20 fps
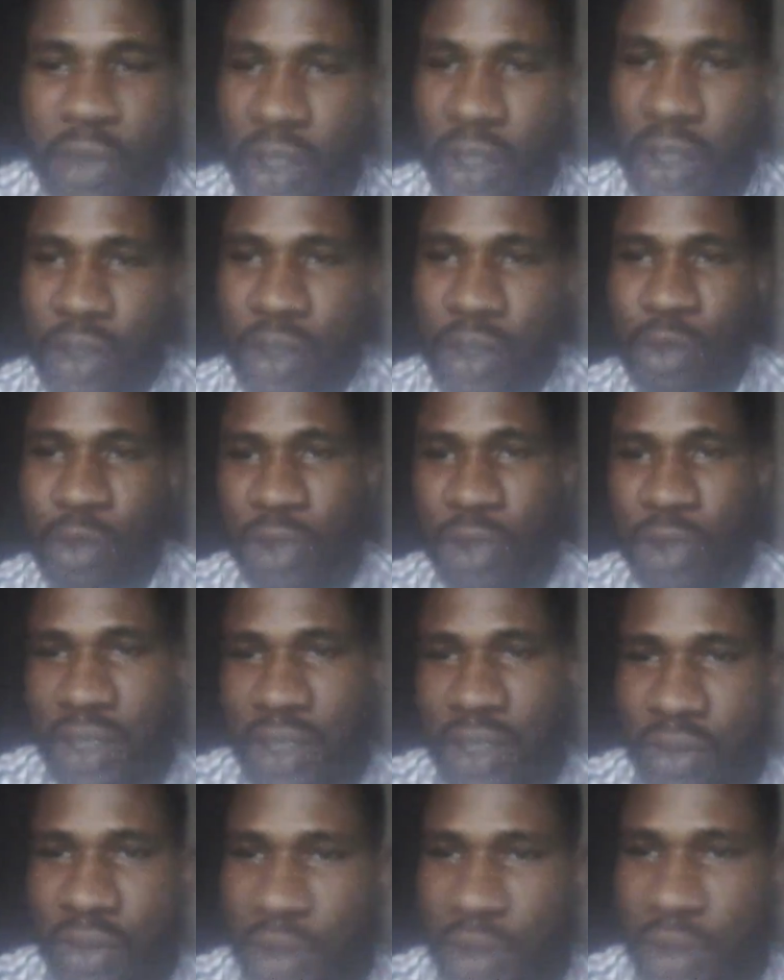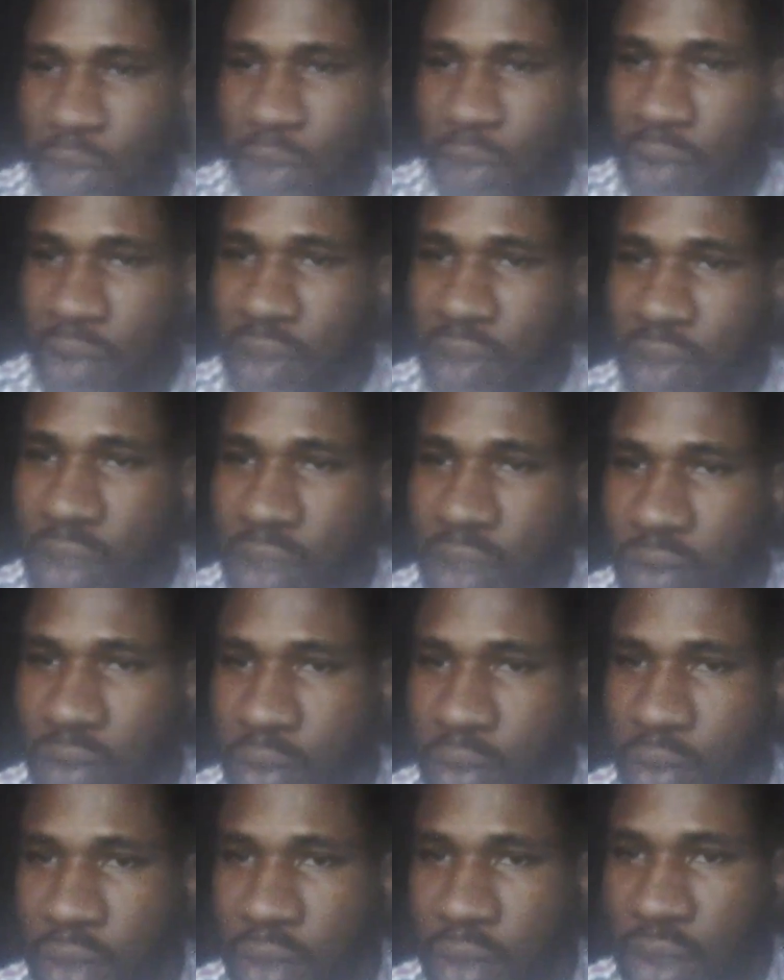thank you so much. I really
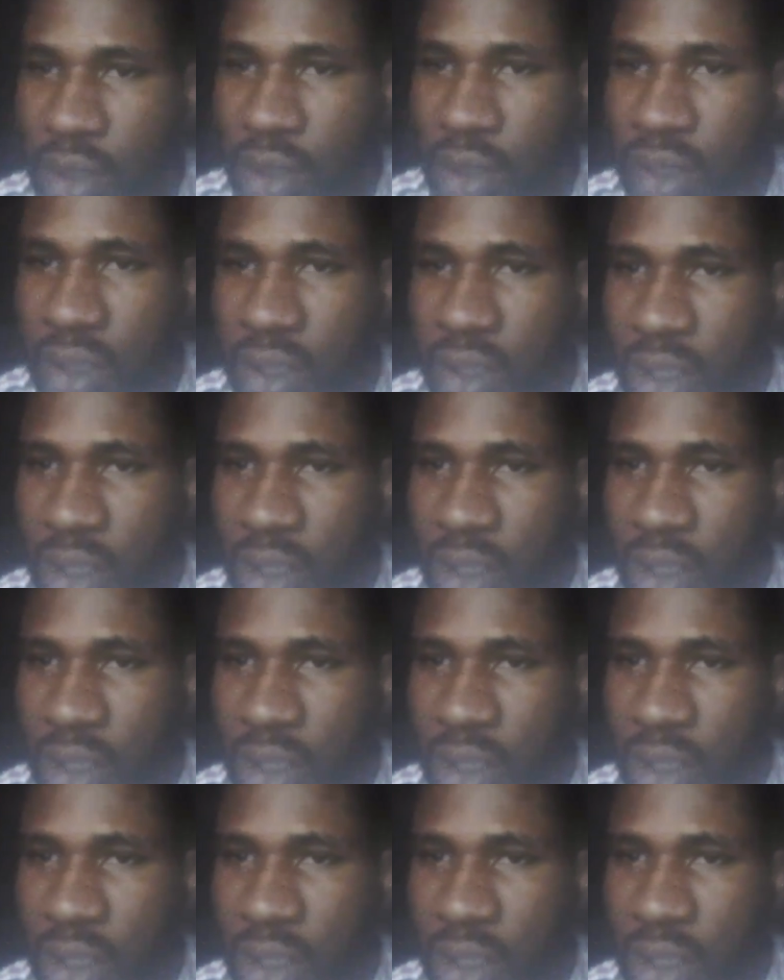benefited from this.